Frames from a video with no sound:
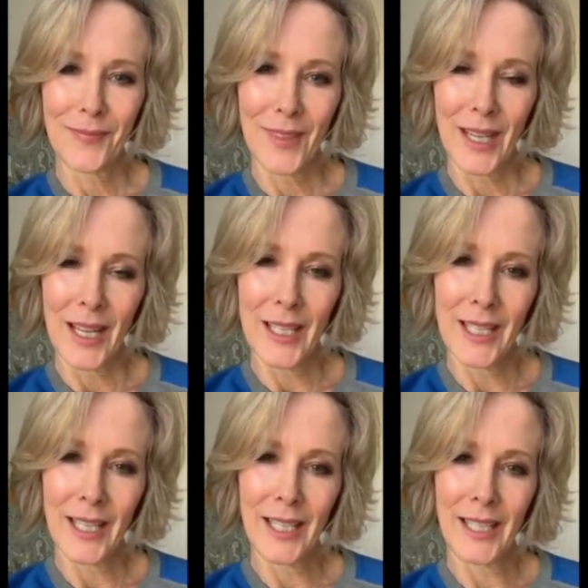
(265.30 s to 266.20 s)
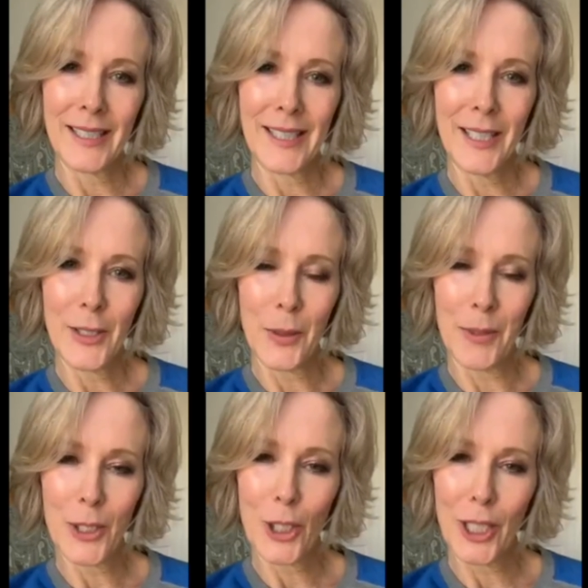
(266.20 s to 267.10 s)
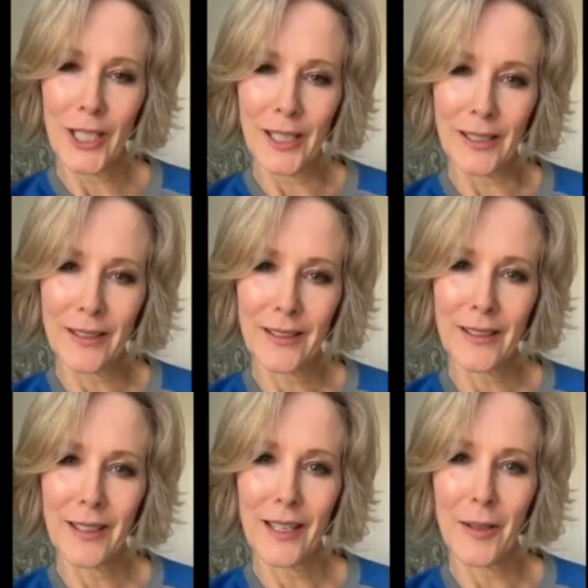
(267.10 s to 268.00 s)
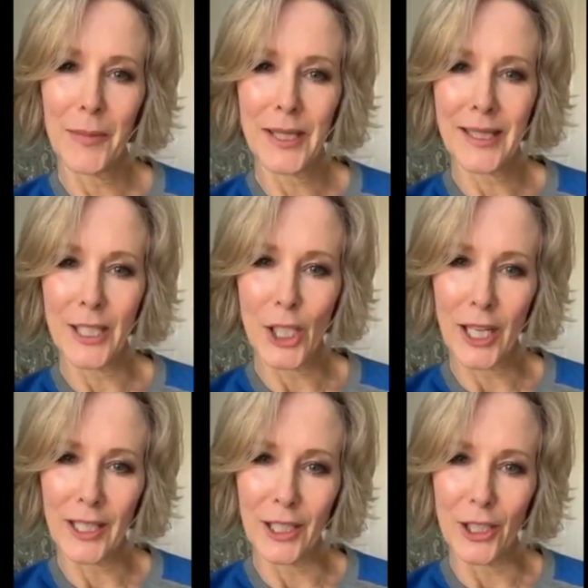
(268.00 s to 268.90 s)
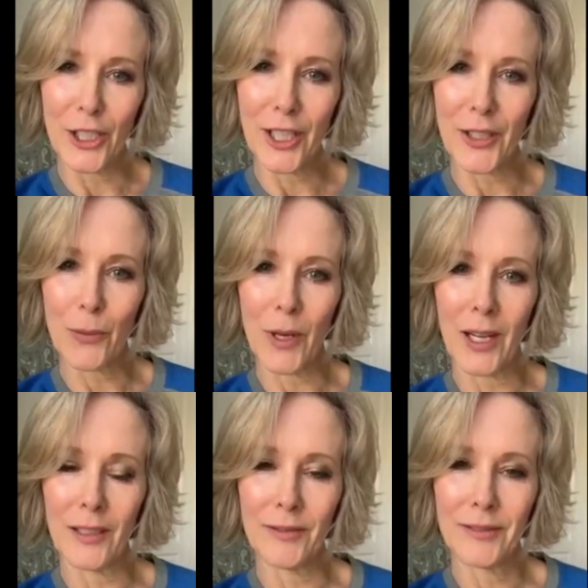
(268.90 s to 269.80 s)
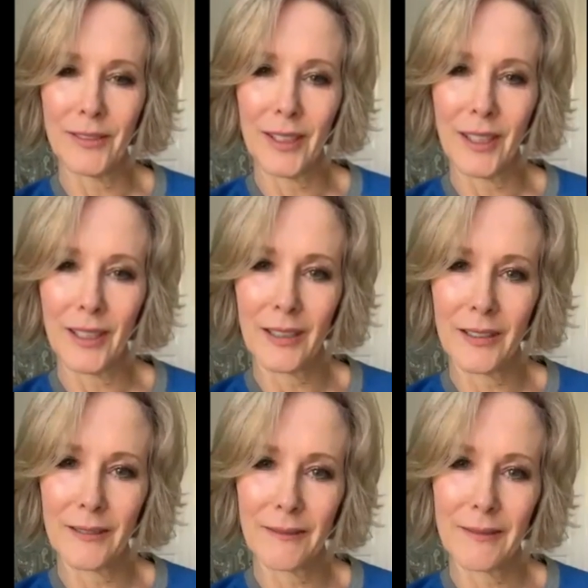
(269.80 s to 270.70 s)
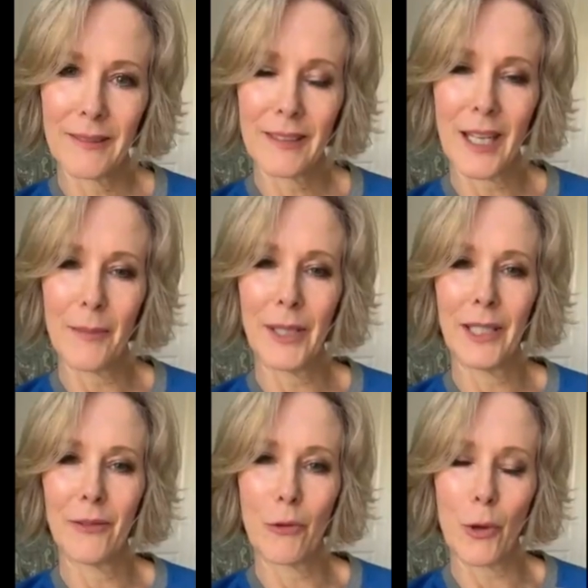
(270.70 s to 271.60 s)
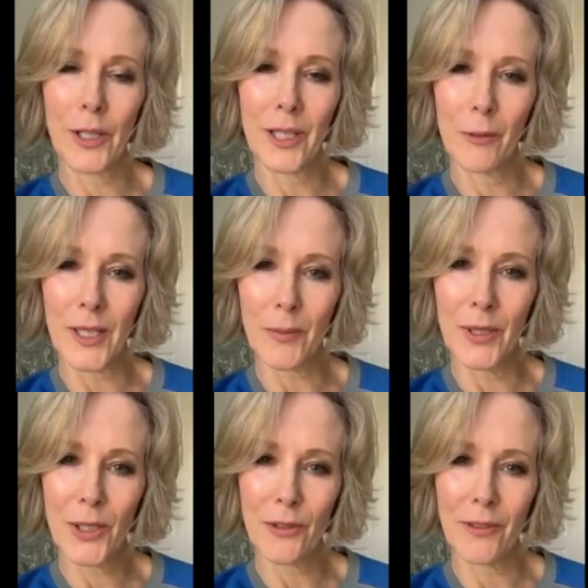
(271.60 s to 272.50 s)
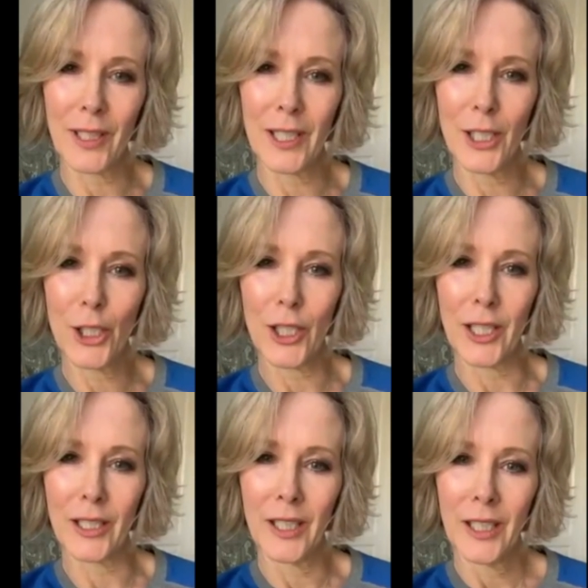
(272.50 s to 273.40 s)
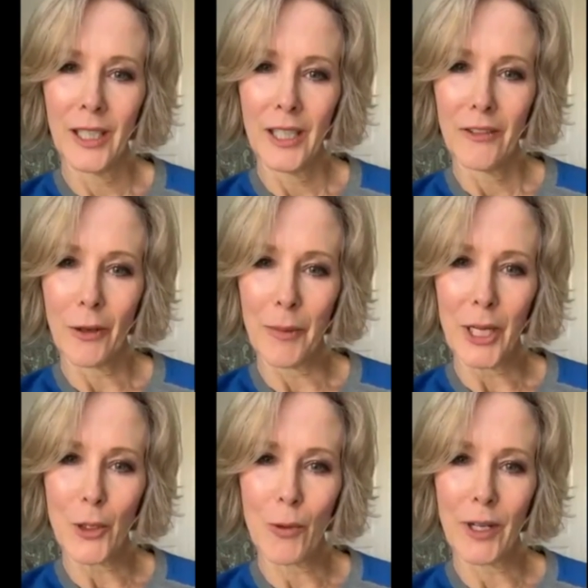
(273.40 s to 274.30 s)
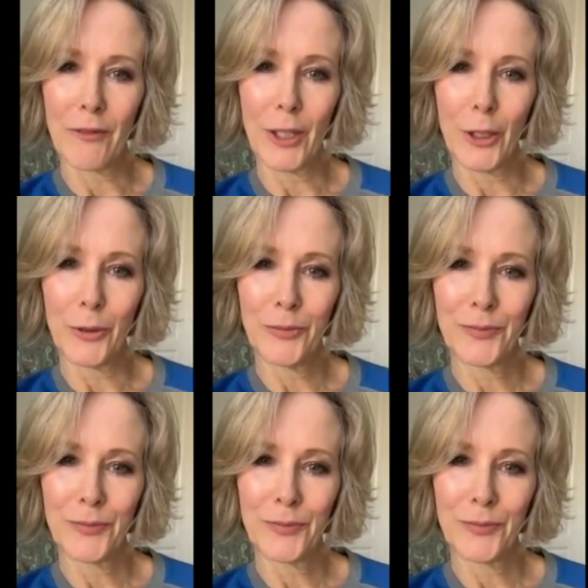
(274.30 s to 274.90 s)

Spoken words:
And yet I see so much goodness amidst the challenge as well, coming forth at Westminster Village and from each one of you.